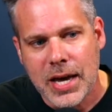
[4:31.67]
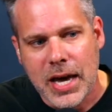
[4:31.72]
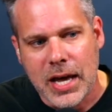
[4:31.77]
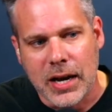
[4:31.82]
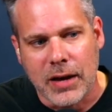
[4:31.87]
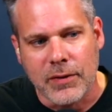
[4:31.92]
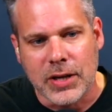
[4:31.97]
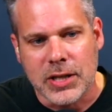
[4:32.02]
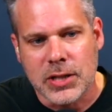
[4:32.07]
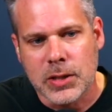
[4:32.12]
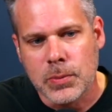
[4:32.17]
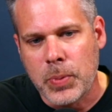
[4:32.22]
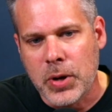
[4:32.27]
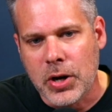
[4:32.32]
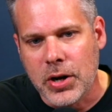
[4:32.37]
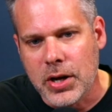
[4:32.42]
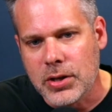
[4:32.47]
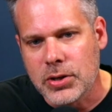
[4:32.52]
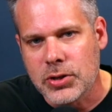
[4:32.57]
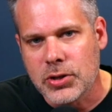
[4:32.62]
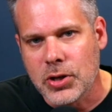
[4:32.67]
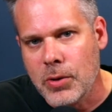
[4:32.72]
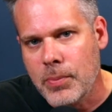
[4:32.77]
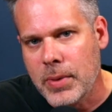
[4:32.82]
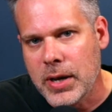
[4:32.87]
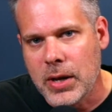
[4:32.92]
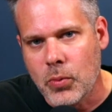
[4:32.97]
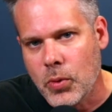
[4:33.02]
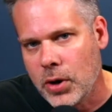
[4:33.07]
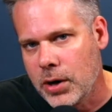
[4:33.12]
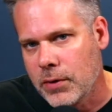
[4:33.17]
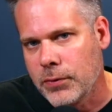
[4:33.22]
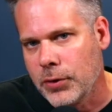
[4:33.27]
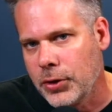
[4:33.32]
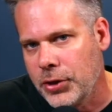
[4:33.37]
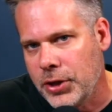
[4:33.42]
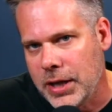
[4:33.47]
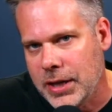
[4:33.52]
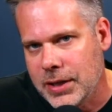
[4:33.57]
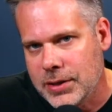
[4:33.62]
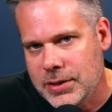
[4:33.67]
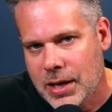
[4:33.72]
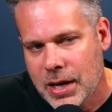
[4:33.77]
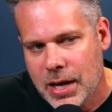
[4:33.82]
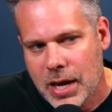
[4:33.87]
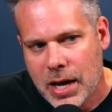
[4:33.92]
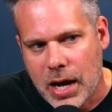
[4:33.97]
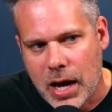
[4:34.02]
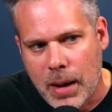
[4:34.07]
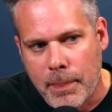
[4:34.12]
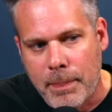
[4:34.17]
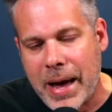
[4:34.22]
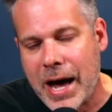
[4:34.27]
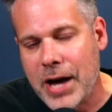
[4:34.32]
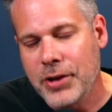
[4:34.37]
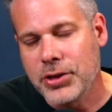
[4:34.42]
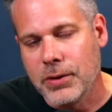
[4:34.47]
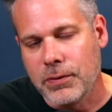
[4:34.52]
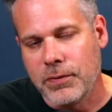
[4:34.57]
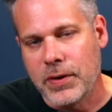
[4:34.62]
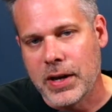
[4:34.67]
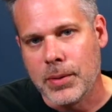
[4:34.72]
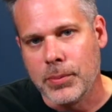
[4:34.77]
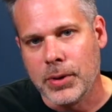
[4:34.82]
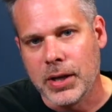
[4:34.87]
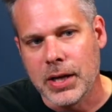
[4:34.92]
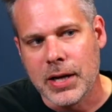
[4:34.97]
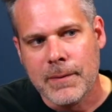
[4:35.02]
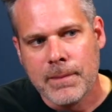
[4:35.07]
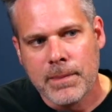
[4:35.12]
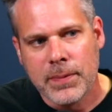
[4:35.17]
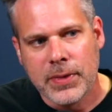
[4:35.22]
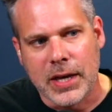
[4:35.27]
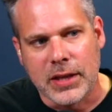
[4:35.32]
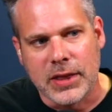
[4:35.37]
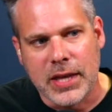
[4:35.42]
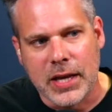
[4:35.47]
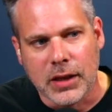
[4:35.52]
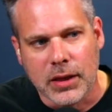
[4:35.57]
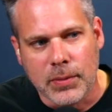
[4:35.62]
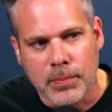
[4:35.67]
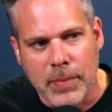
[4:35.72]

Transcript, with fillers: and I've experienced so many wonderful things about the family that the,